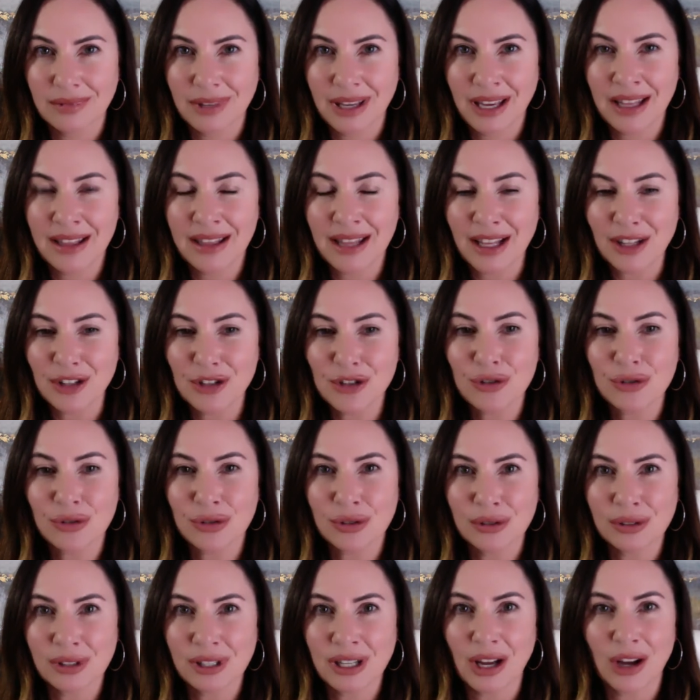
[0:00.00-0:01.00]
And that's
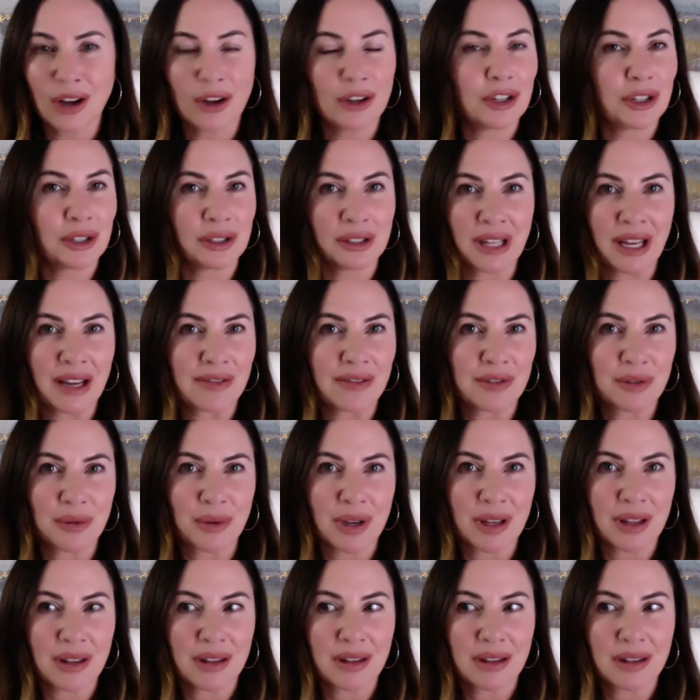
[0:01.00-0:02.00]
truly all you're left
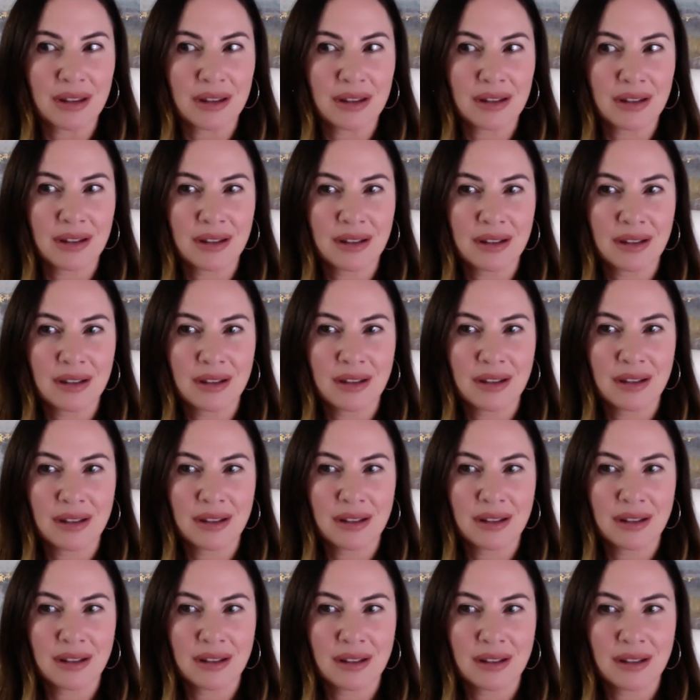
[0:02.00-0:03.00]
with.
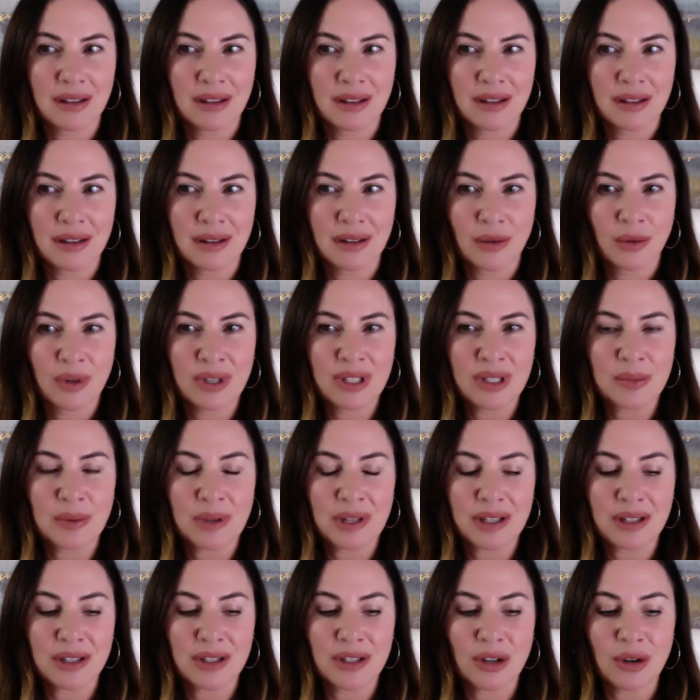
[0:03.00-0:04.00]
We
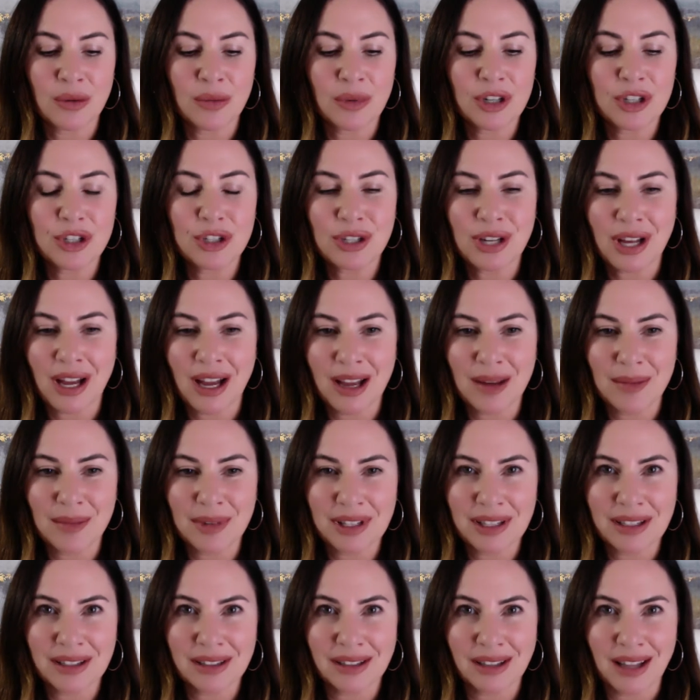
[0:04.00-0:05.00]
spend so much time
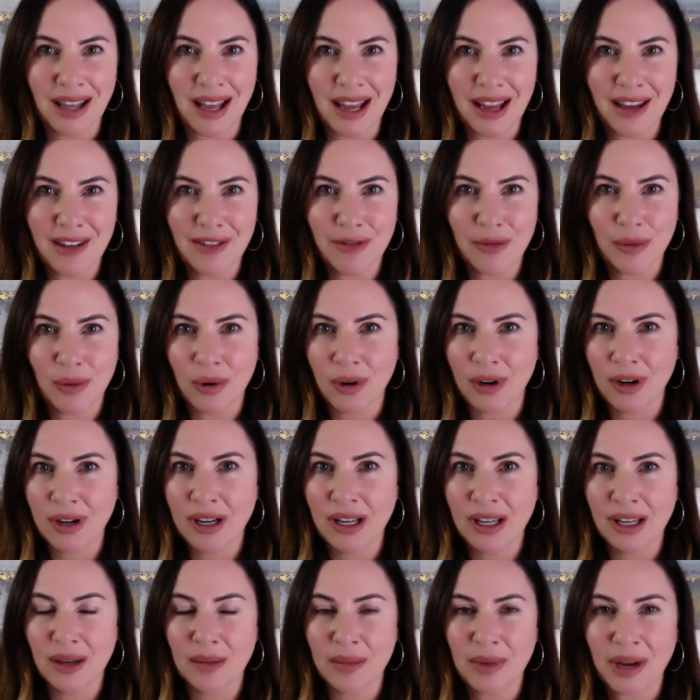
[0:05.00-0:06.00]
in life
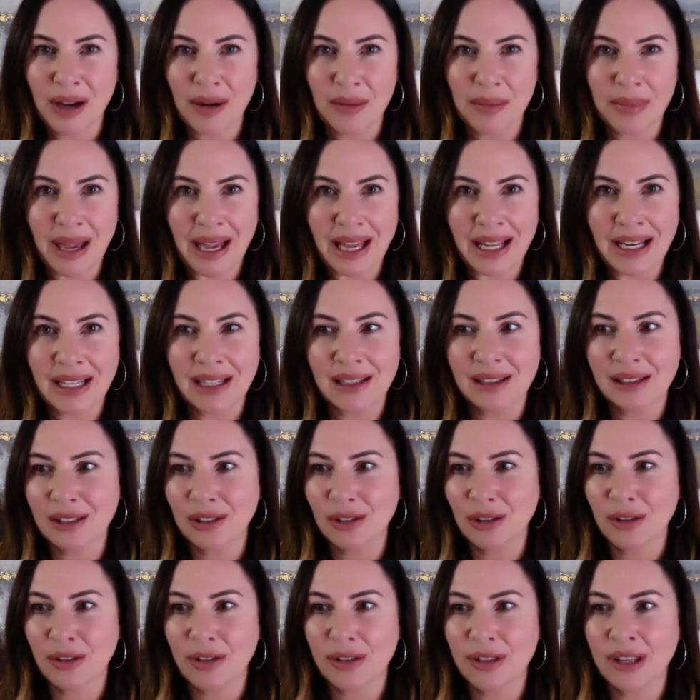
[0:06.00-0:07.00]
worrying about petty
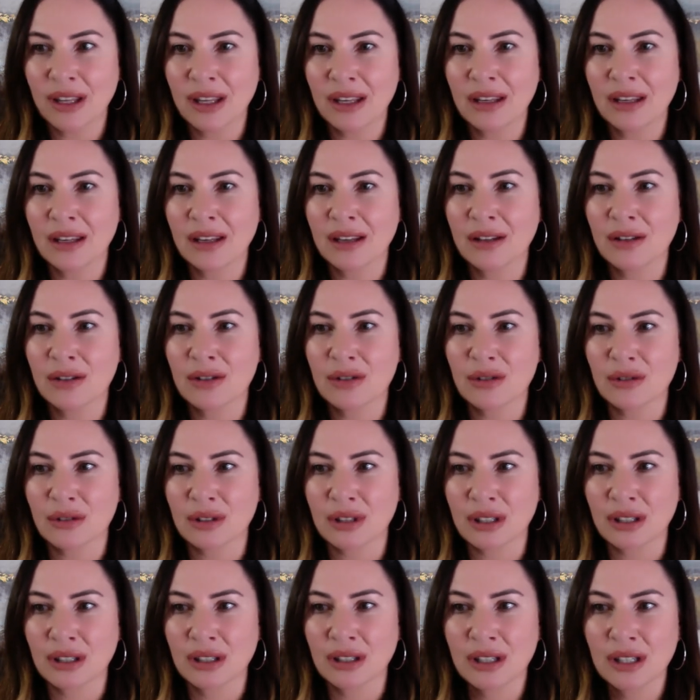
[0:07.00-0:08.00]
little things
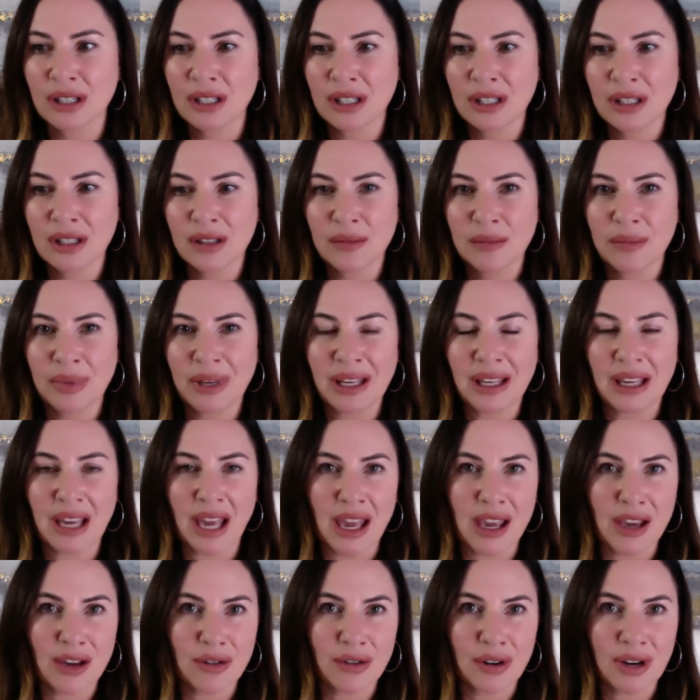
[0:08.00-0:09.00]
or being
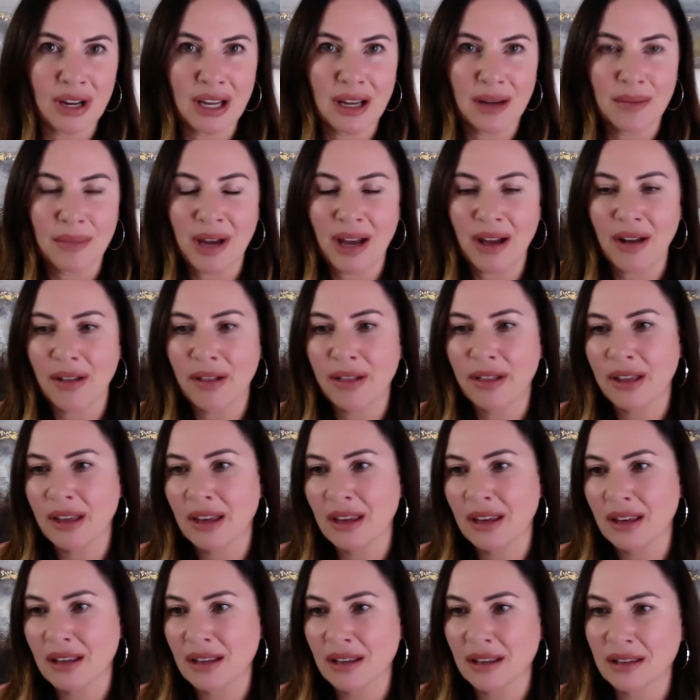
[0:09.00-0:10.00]
angry about
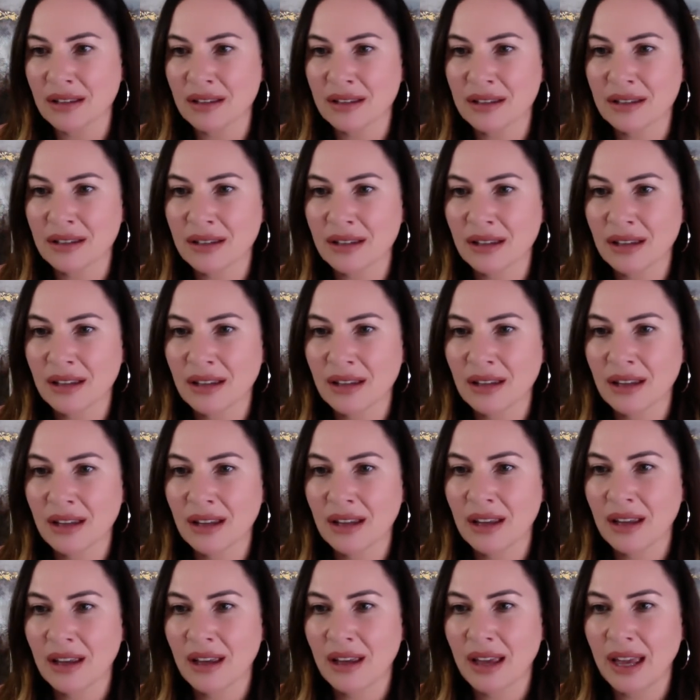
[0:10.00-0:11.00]
things.
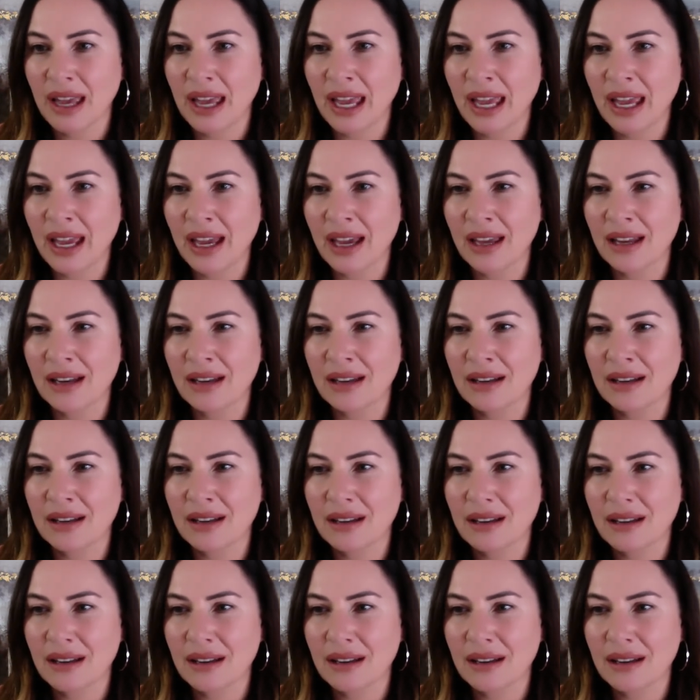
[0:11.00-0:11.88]
And